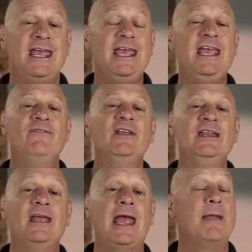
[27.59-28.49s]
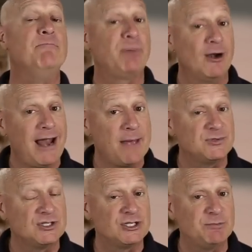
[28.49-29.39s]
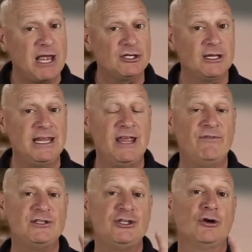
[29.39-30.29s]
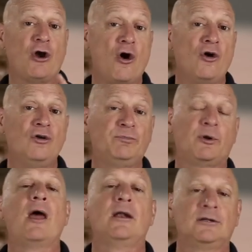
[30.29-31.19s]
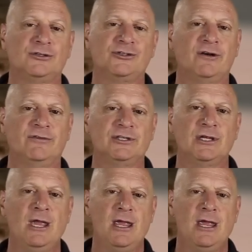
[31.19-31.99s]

even and perhaps especially if it's your own product or service.